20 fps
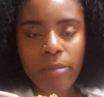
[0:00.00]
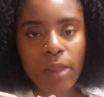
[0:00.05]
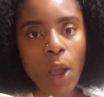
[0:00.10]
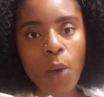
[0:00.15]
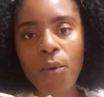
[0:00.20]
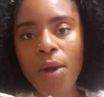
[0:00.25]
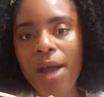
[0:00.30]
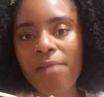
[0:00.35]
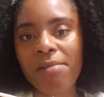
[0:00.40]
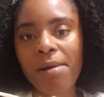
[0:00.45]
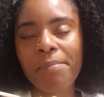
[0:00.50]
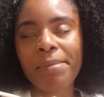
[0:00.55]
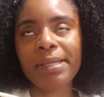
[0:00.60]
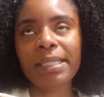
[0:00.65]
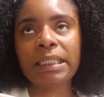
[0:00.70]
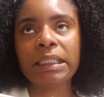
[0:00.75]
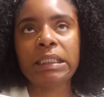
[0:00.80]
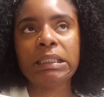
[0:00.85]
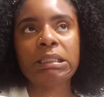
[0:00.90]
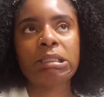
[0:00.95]
Where have I
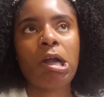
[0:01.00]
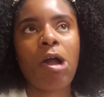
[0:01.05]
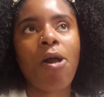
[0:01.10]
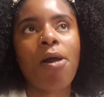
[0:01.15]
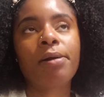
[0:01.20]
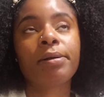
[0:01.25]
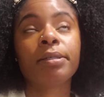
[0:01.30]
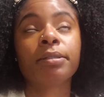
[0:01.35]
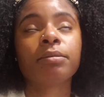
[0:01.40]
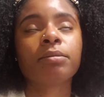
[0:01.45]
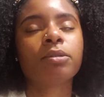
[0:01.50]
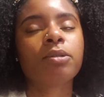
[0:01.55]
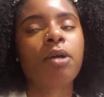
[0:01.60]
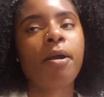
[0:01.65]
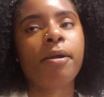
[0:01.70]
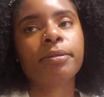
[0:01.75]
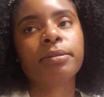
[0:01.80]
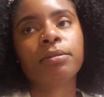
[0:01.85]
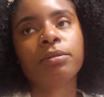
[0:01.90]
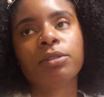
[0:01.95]
been?
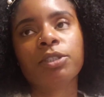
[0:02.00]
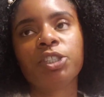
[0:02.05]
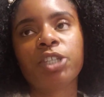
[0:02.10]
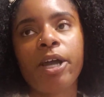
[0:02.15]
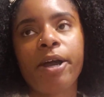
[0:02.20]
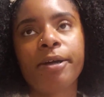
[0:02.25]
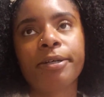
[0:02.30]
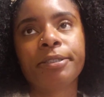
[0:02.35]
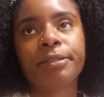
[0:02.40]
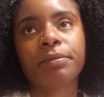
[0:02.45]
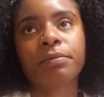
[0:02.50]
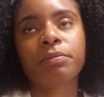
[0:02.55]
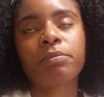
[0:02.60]
Child.